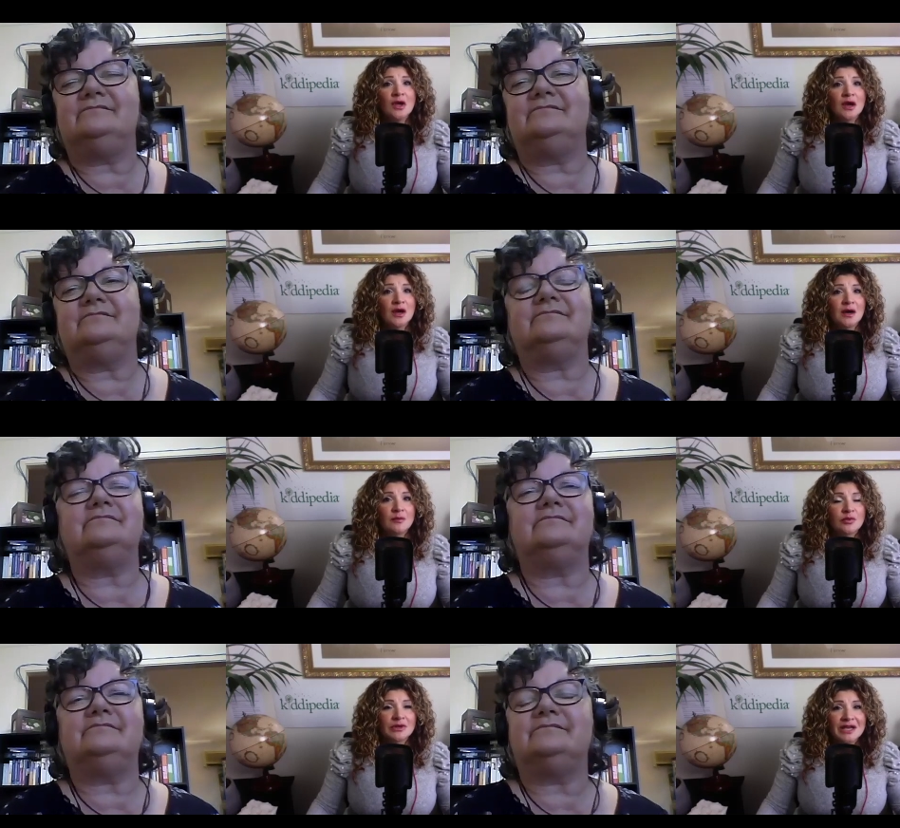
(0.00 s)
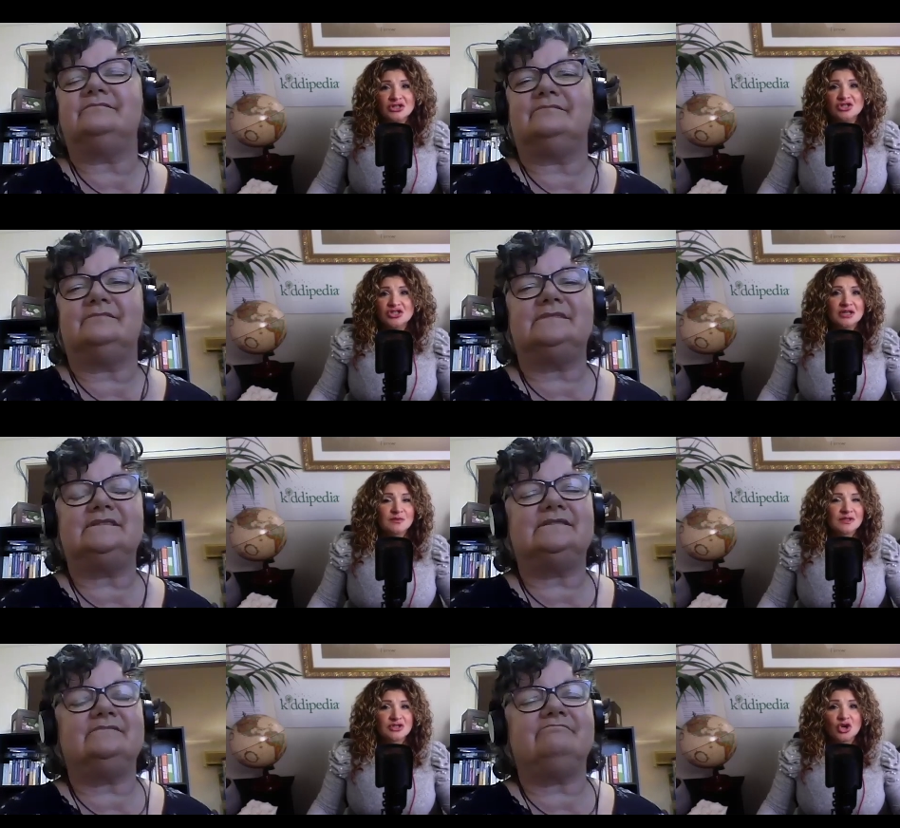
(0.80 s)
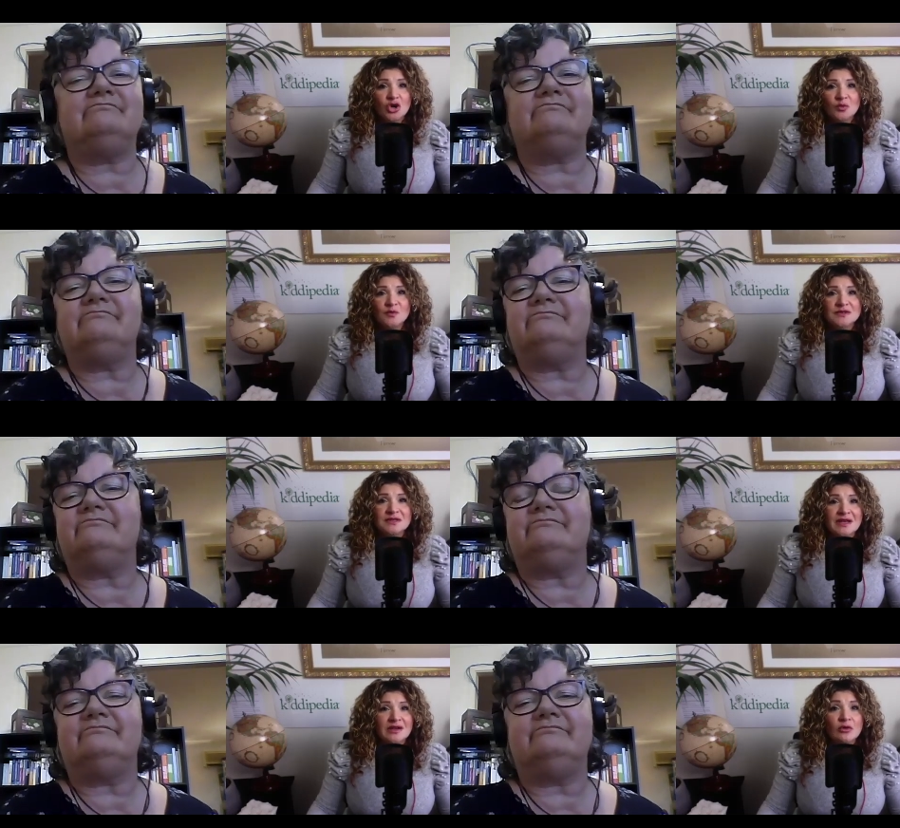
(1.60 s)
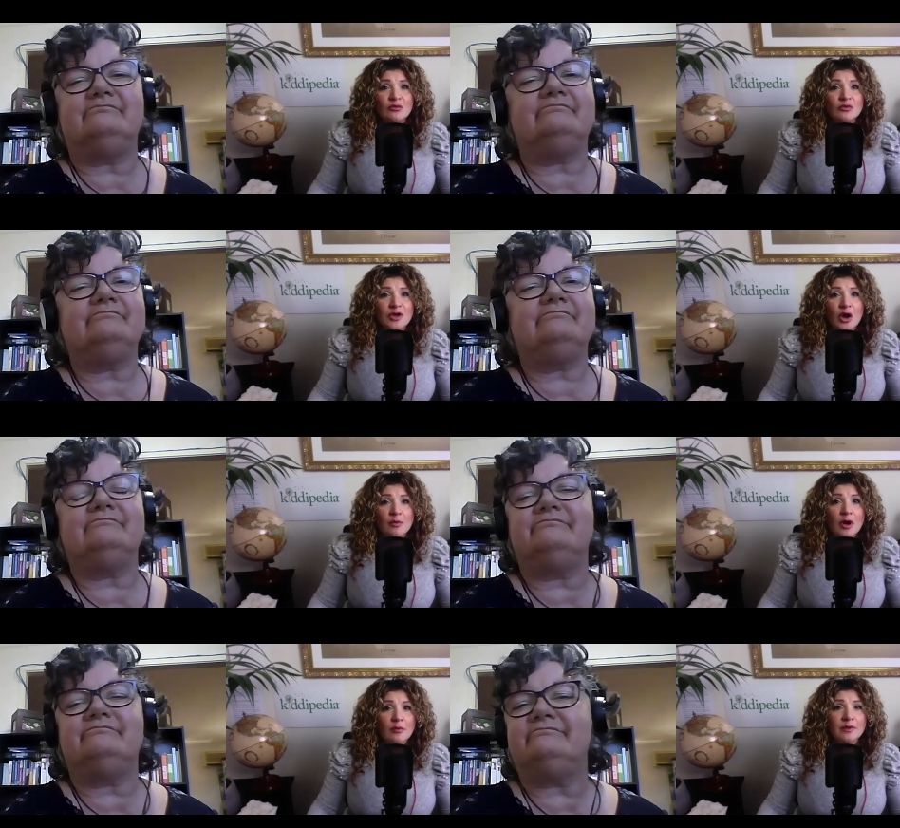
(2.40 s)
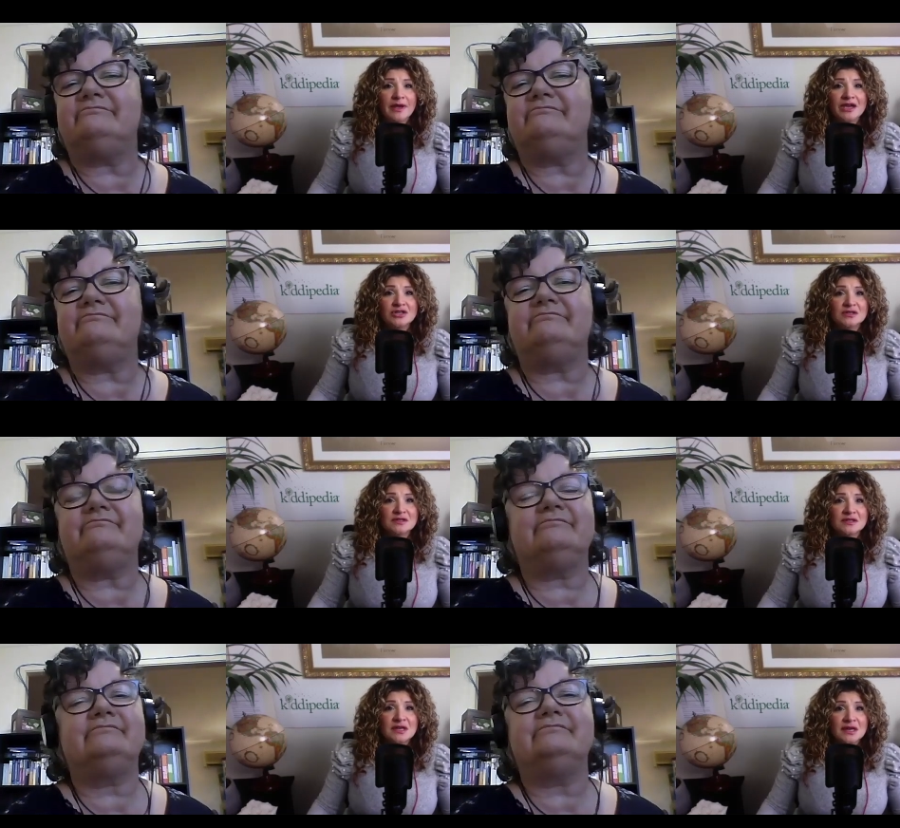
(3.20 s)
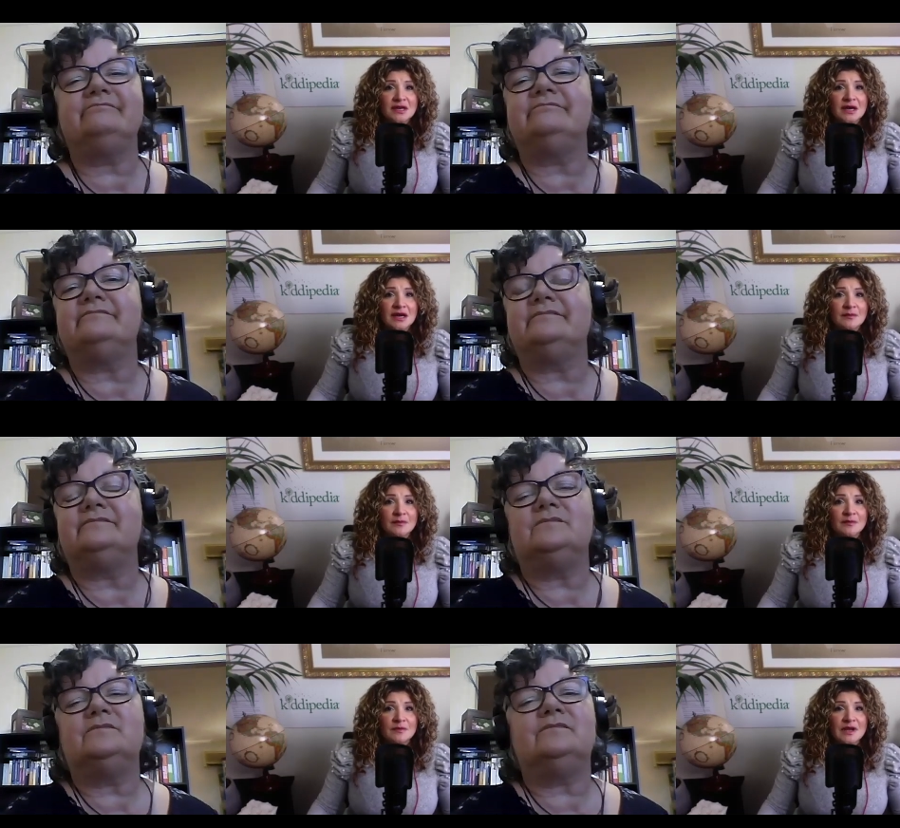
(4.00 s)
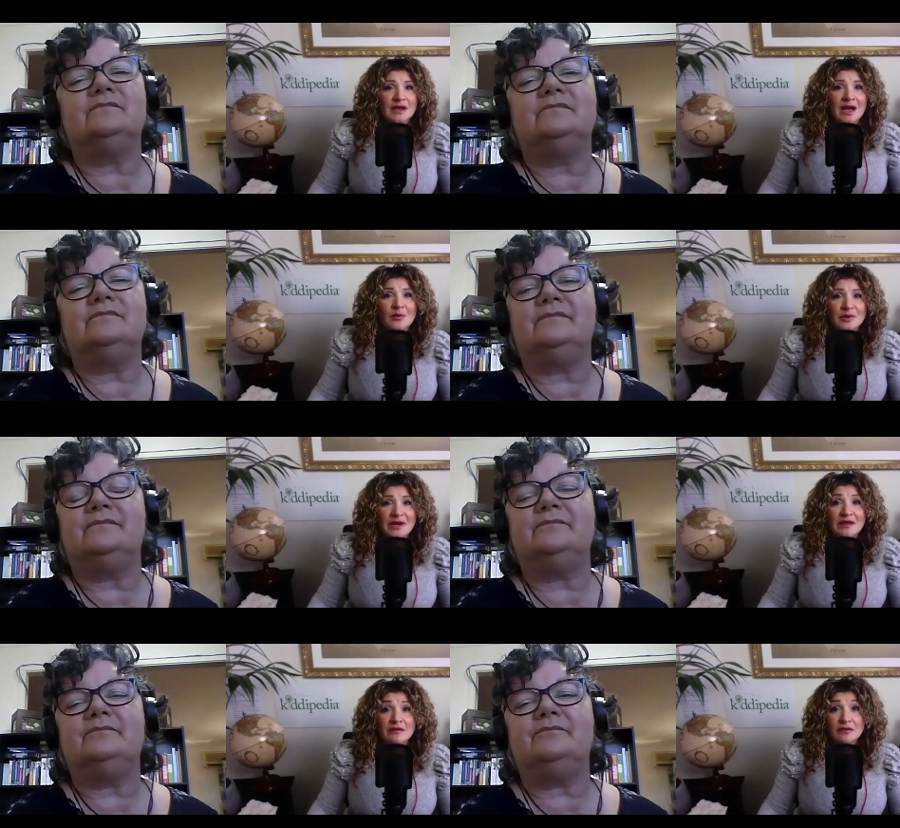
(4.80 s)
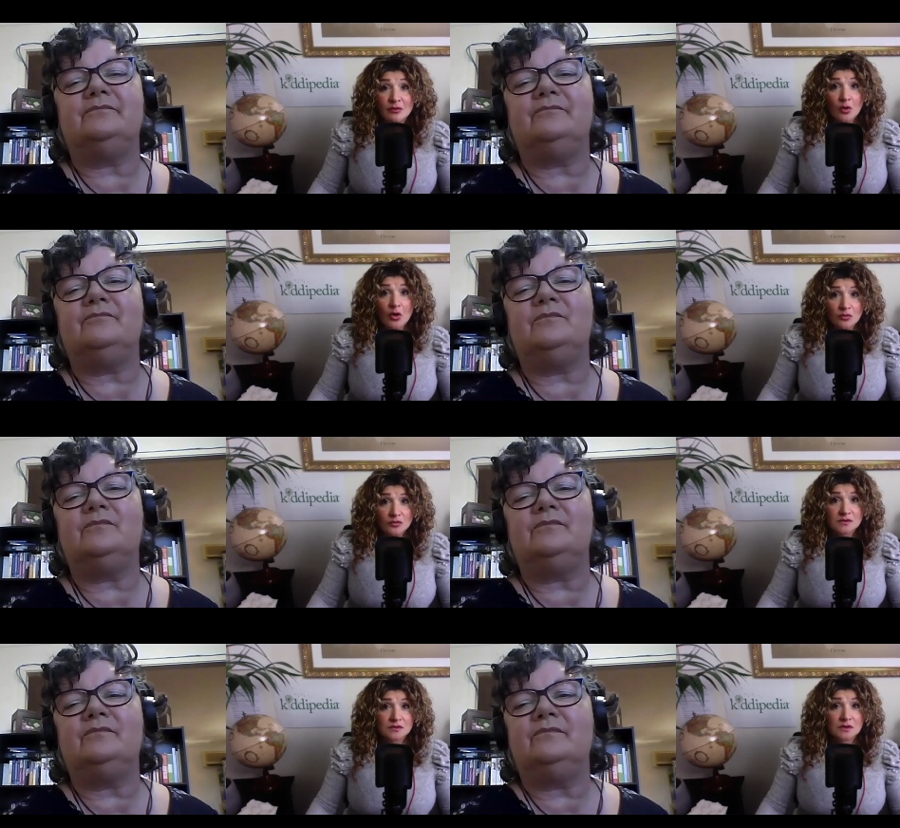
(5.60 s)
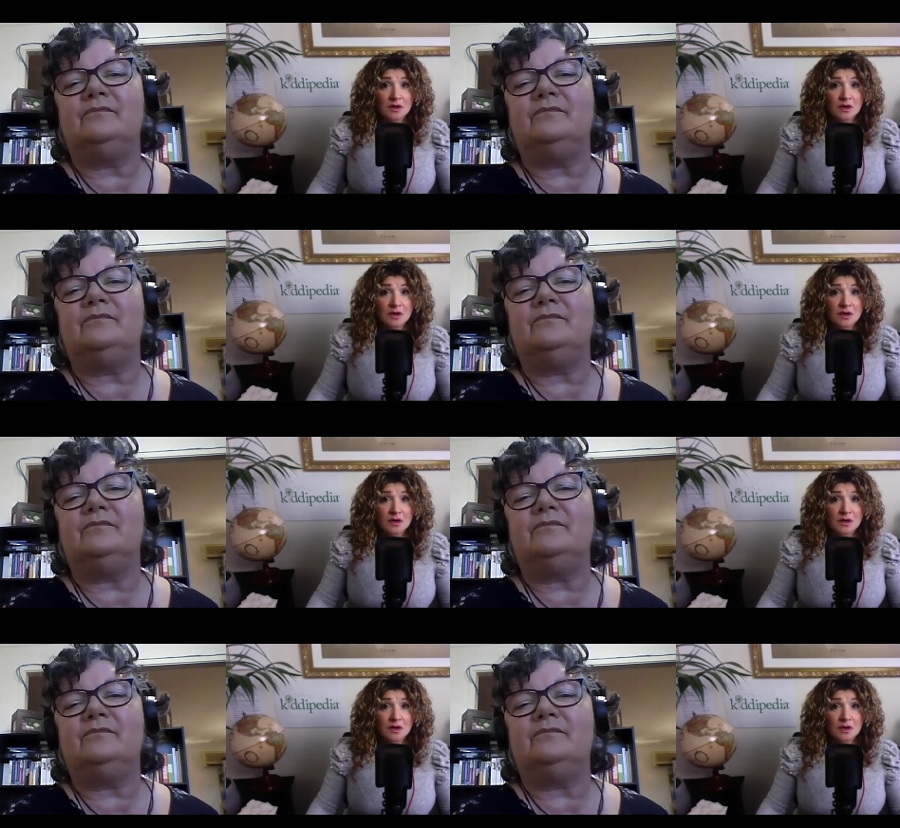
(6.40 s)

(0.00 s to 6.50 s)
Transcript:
Speaker 1: um, relationships, jobs, and all the obligations um, that accompany the roles.